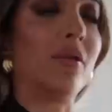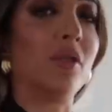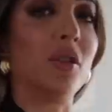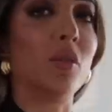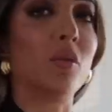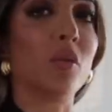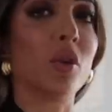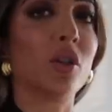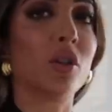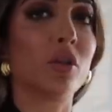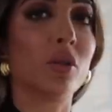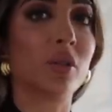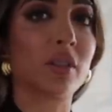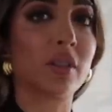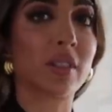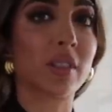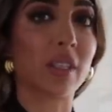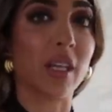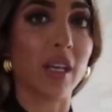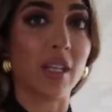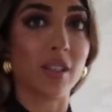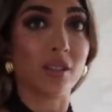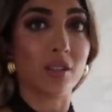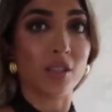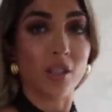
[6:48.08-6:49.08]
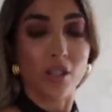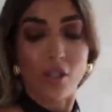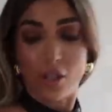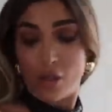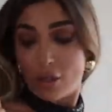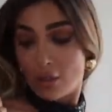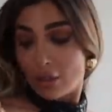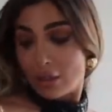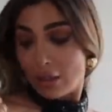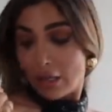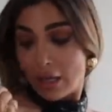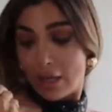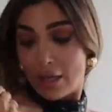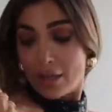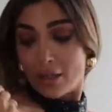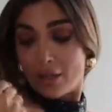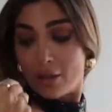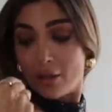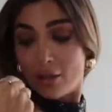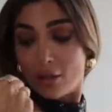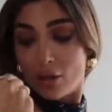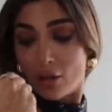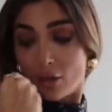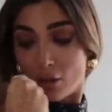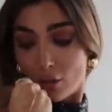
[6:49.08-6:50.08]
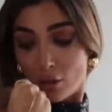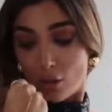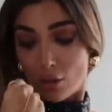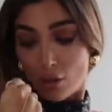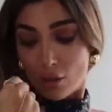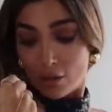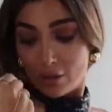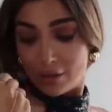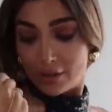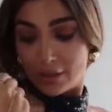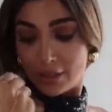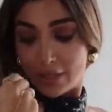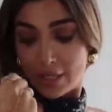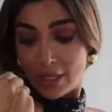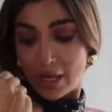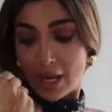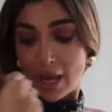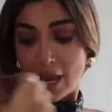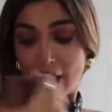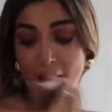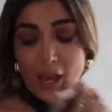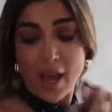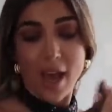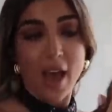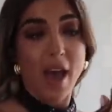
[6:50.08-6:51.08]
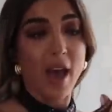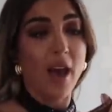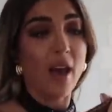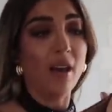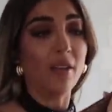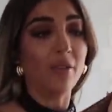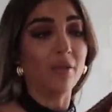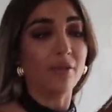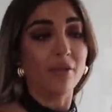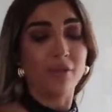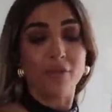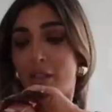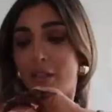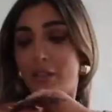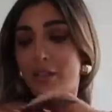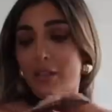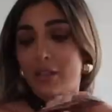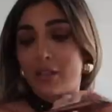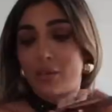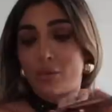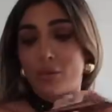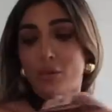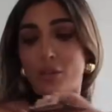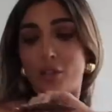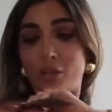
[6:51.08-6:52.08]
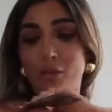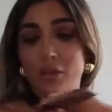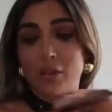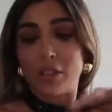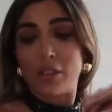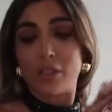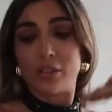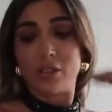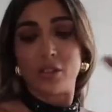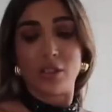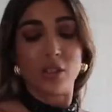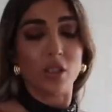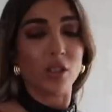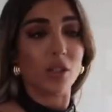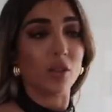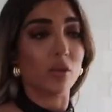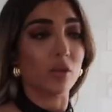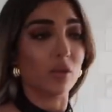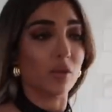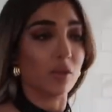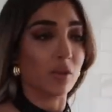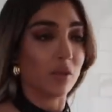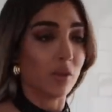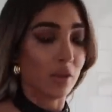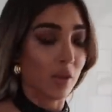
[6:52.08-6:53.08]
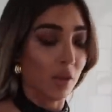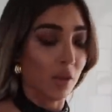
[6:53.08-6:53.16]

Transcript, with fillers: if you want your skin to look like glossy AF, this is what you need to use.